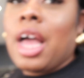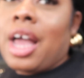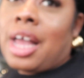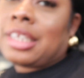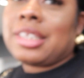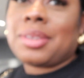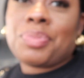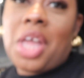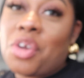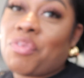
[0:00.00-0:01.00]
Guys,
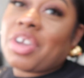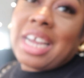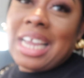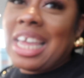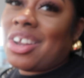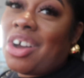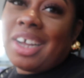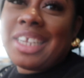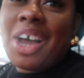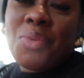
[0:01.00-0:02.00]
I don't think I can get the
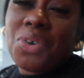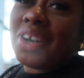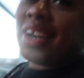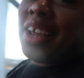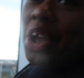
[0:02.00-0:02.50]
car that I want,